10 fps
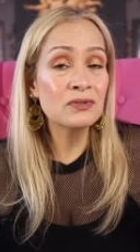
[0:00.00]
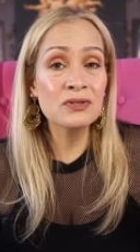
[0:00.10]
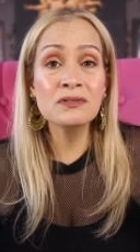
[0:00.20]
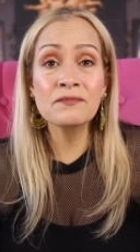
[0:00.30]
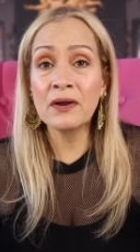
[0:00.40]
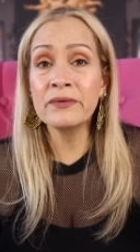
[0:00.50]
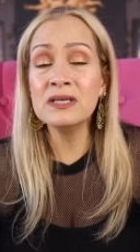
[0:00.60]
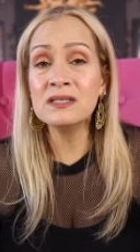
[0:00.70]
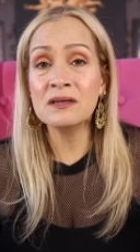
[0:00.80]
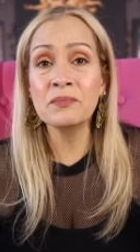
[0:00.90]
just very
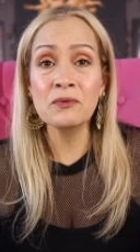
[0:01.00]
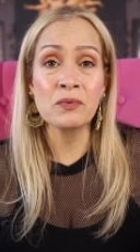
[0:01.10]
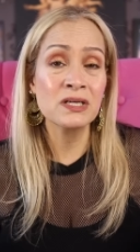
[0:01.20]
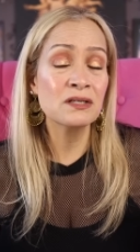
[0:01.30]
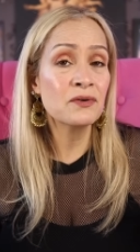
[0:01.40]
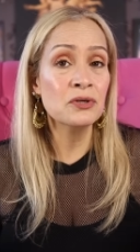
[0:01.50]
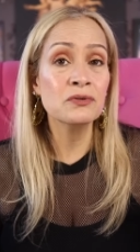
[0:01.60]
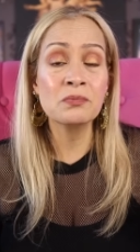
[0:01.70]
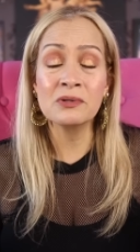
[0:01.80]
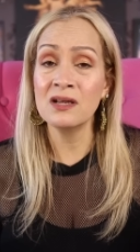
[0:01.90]
simple ways for you
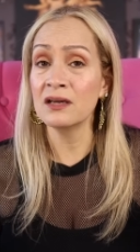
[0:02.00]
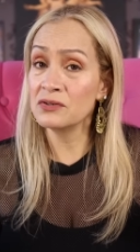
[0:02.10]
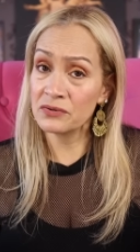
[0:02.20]
to protect